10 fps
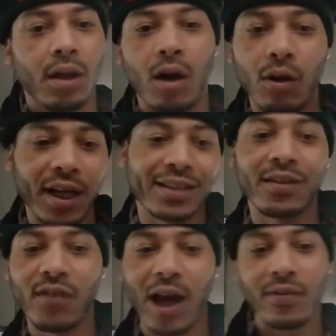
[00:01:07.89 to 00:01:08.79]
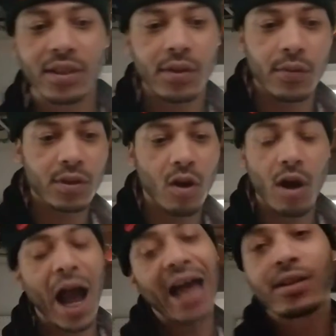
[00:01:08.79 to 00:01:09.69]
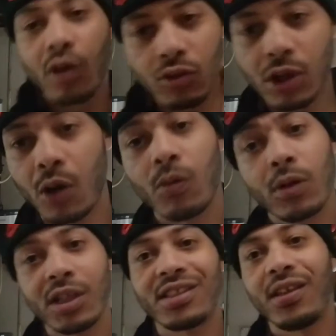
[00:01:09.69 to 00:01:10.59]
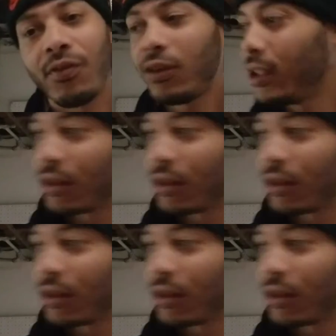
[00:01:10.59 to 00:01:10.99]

on that Survivor Series card. I don't know, cause Sinflea is